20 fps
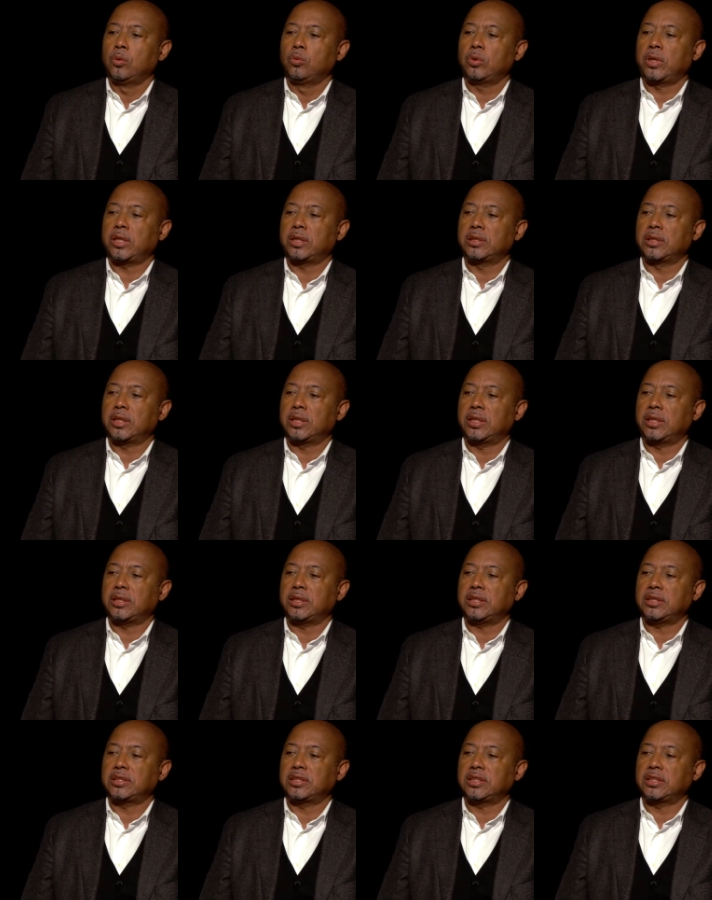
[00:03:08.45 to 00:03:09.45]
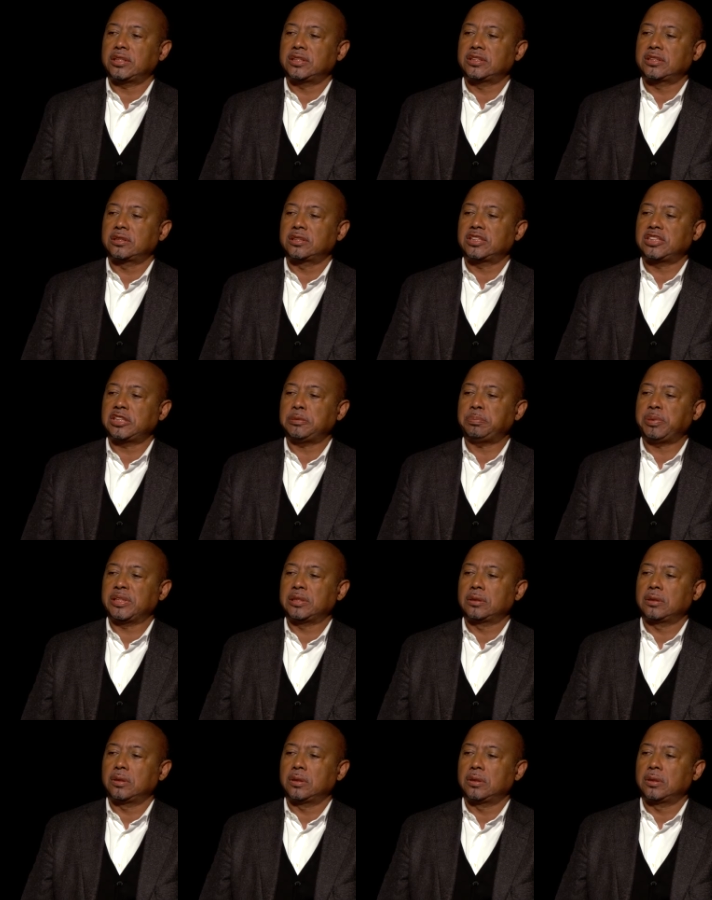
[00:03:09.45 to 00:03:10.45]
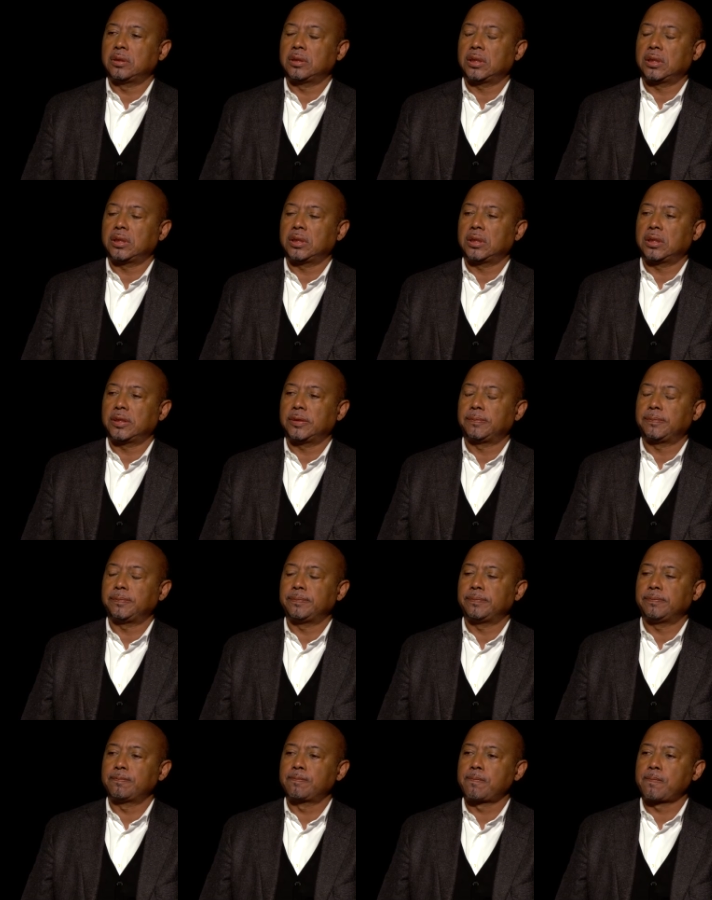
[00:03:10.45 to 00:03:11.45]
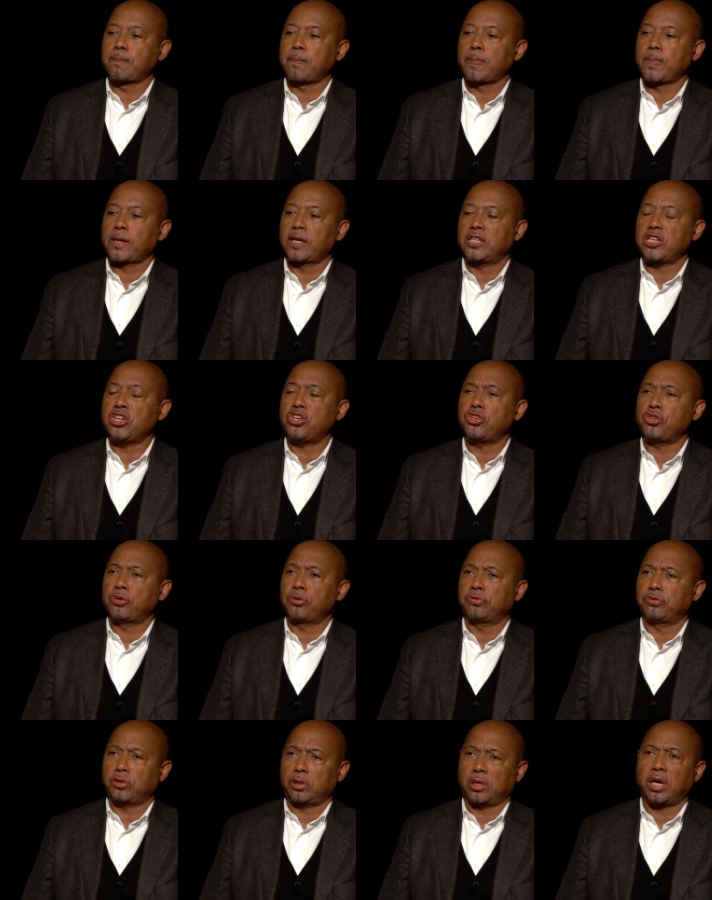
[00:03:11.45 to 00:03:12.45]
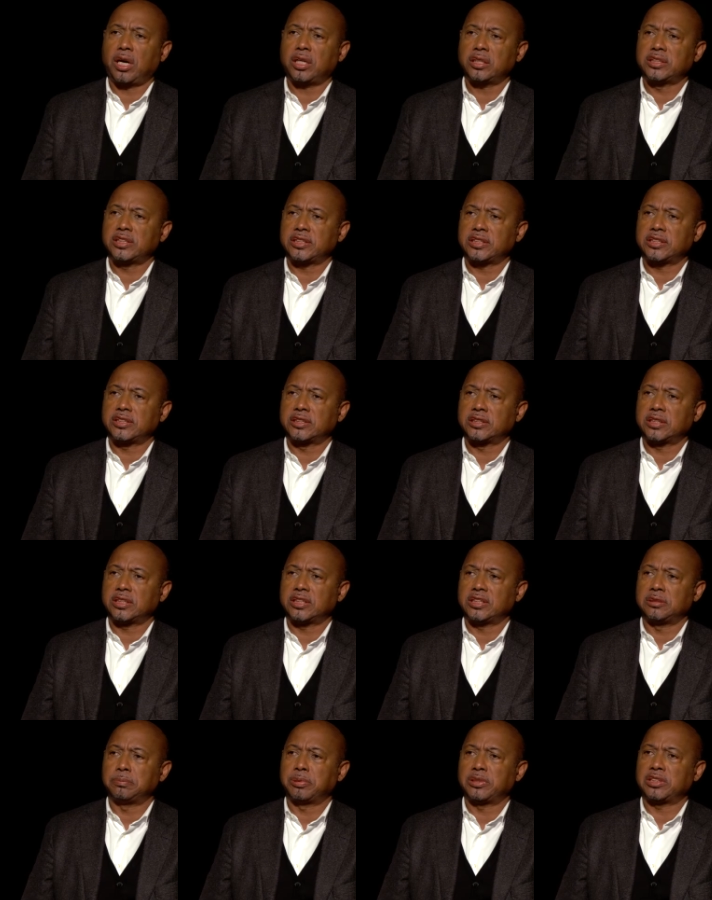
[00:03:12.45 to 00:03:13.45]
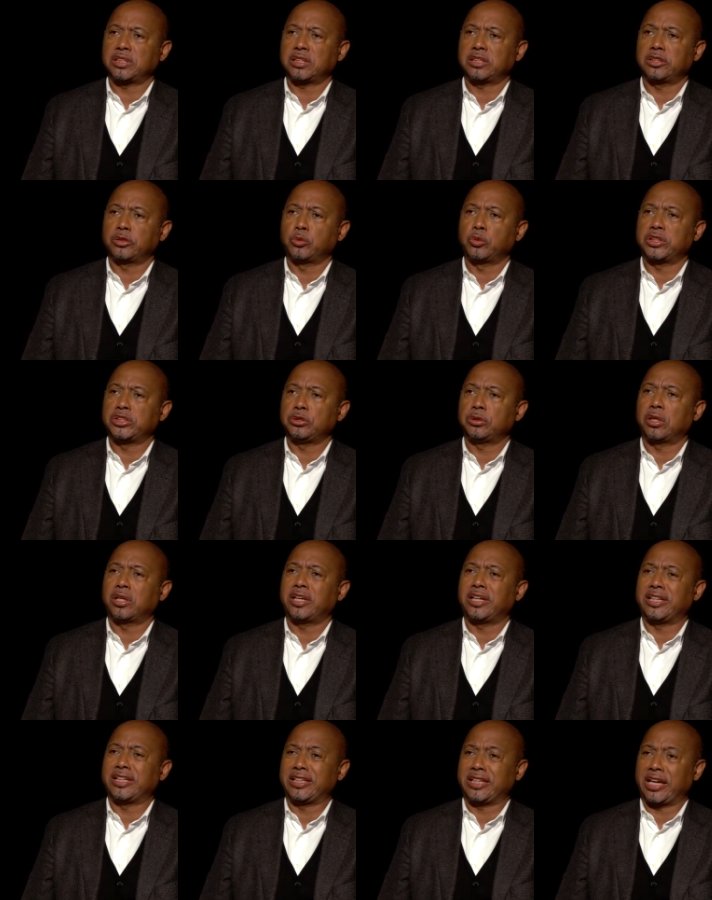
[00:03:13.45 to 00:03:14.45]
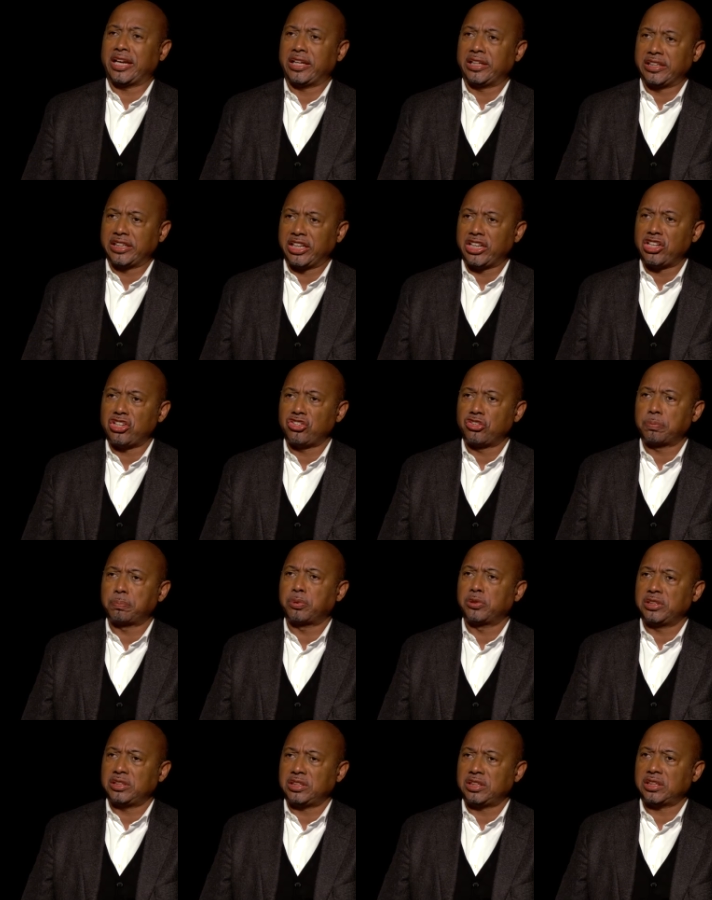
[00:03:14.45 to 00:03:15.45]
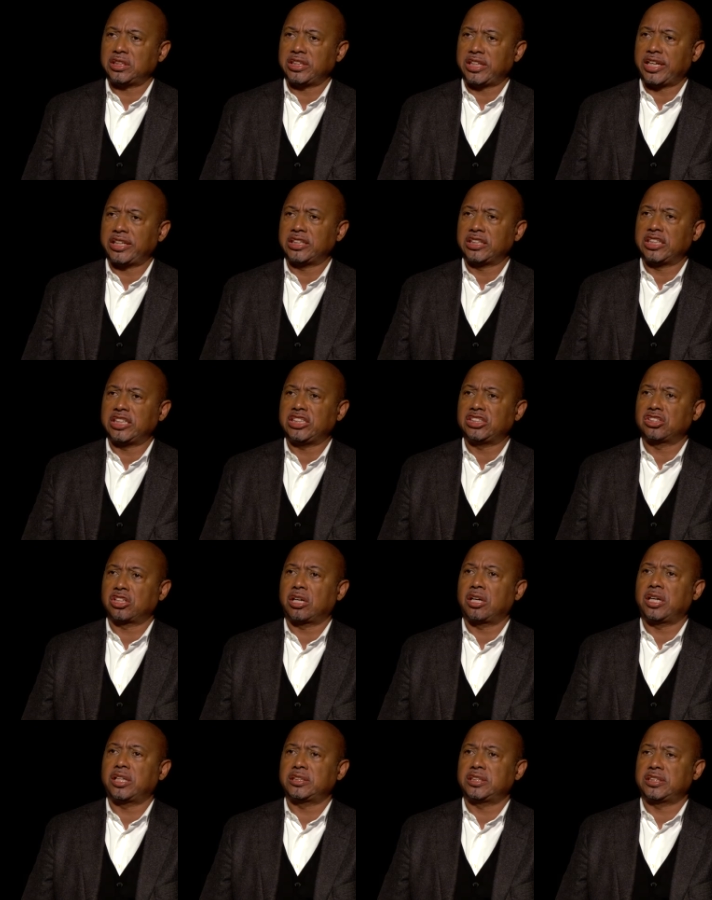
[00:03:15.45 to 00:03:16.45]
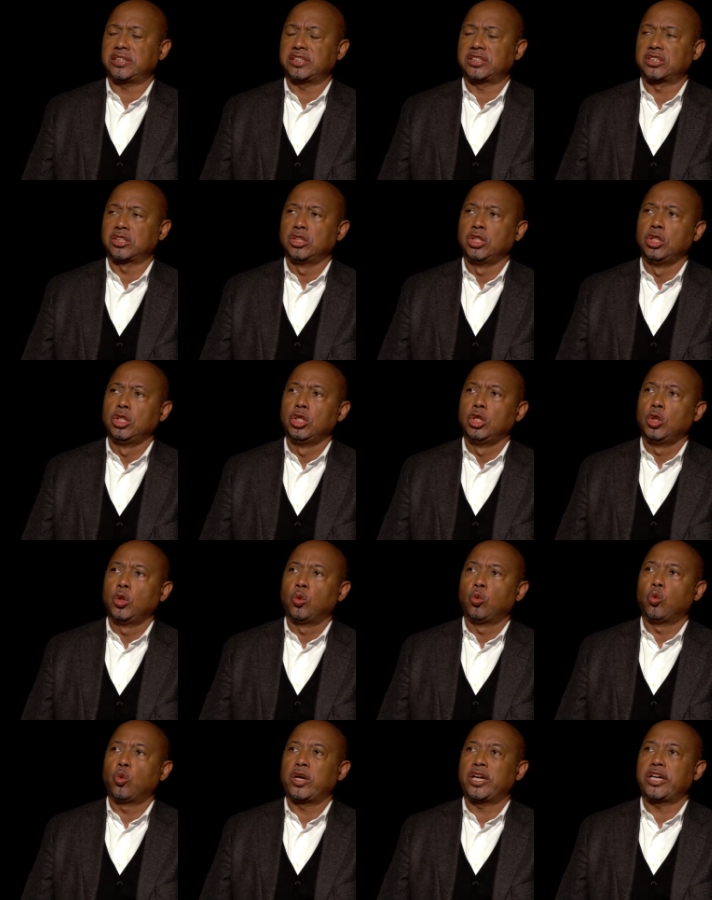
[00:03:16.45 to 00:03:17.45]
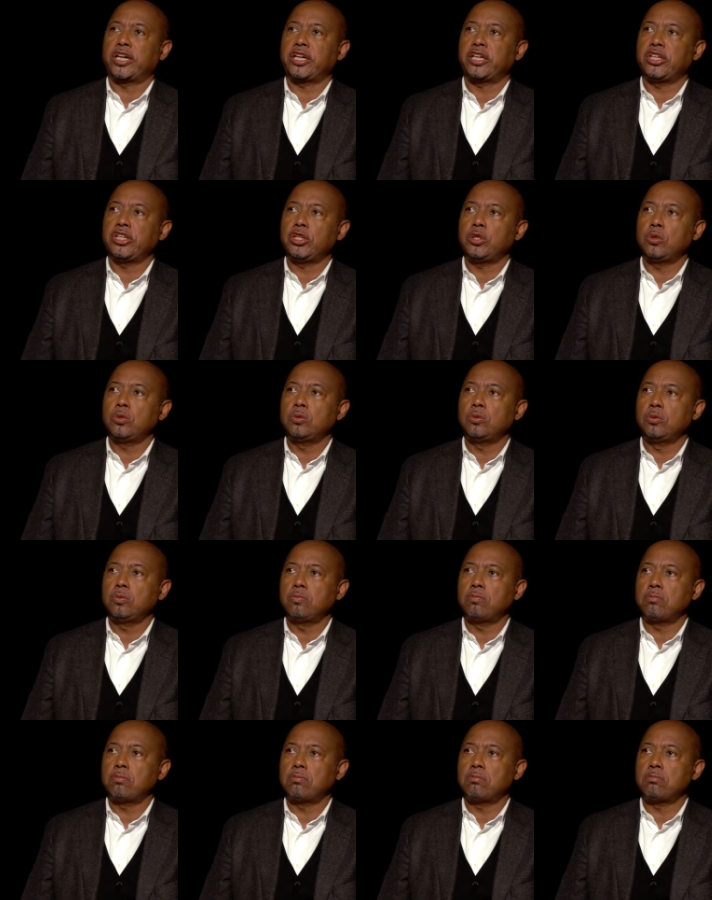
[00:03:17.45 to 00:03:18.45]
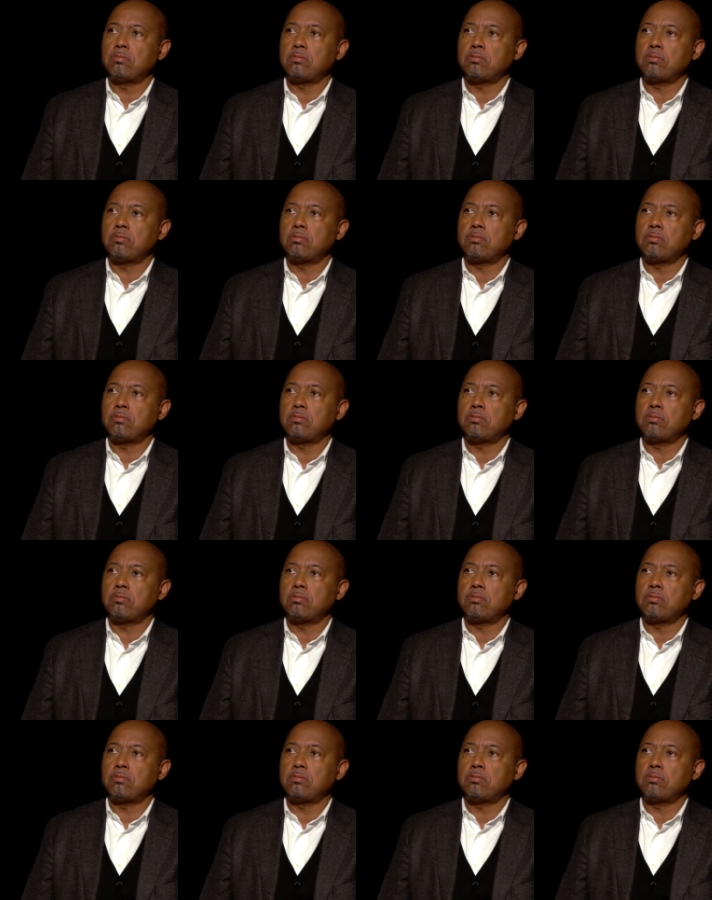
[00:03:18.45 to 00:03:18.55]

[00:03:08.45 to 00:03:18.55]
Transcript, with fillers: Well, uh, it, it's a typical um, issue for artists, in particular when you are en engaged, politically engaged artists, where you